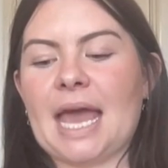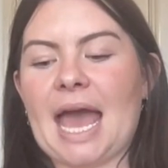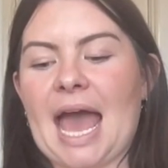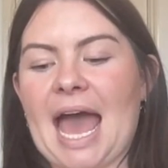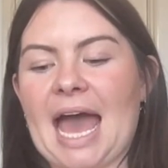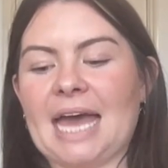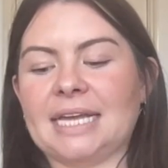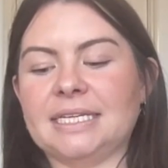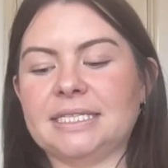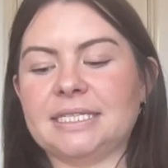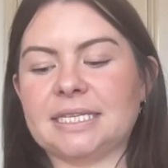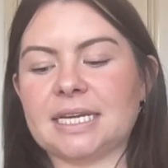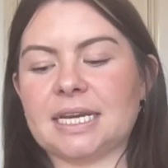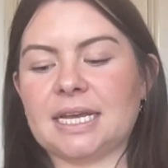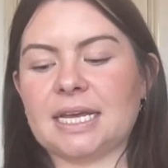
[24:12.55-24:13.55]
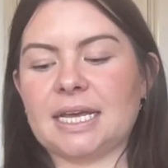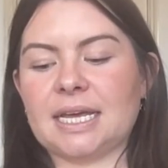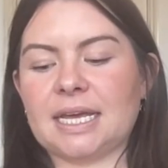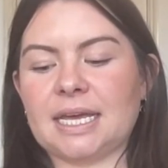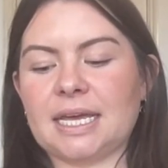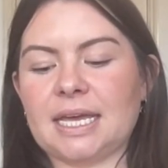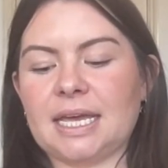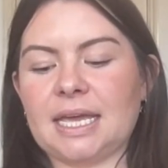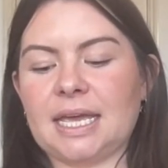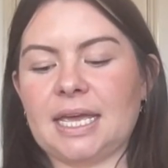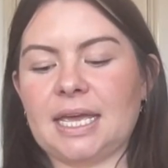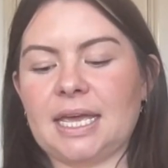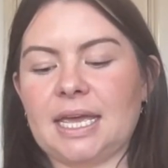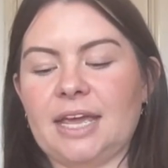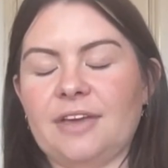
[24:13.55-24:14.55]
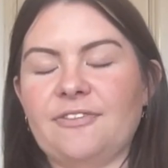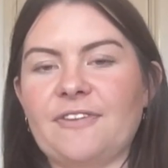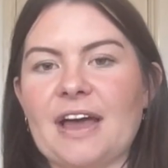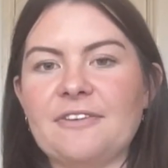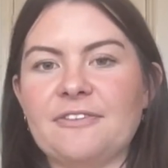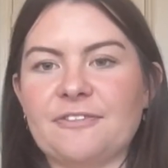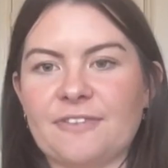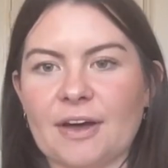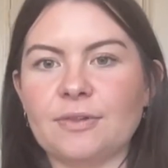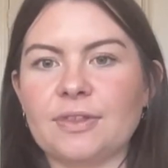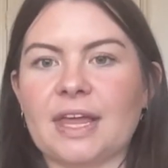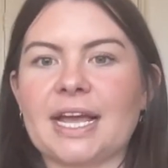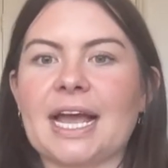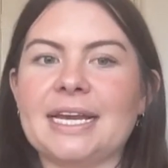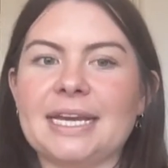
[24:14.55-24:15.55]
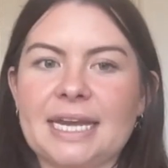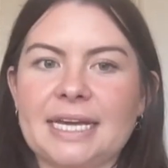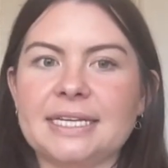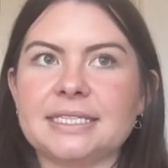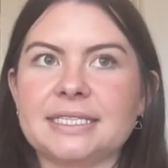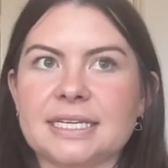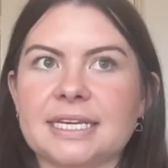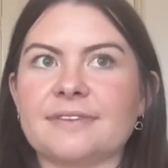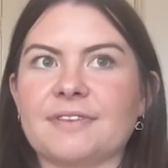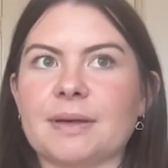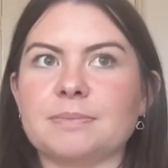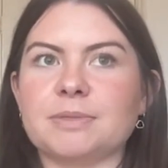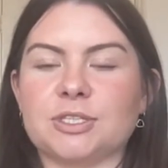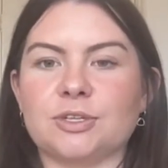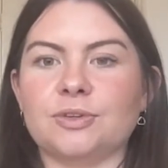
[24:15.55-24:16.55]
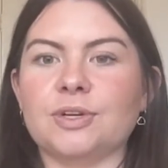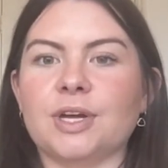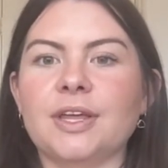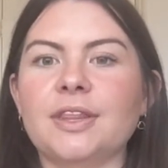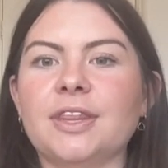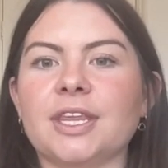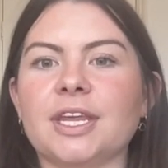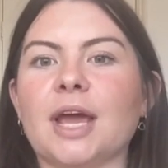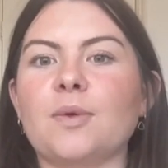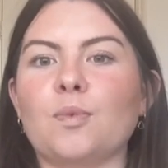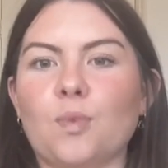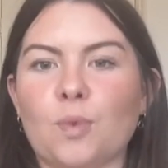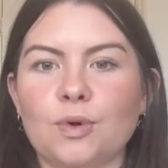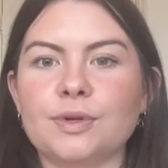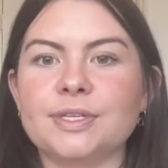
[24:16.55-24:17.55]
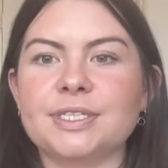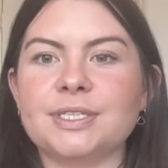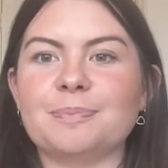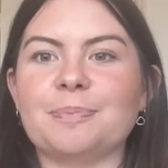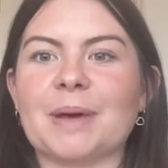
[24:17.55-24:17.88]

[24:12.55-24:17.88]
And if I felt like I needed to give up sooner, then I would.